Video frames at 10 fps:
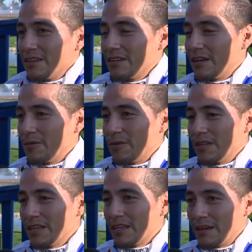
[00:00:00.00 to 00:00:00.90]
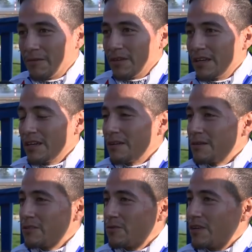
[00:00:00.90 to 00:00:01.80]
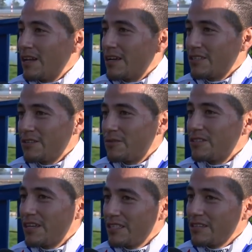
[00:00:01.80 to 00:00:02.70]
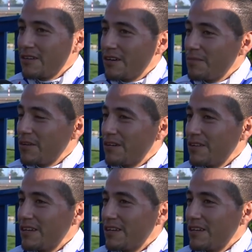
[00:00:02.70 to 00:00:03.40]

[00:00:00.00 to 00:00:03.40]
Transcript: I, when I got when I got her to relax, she was nice and calm early.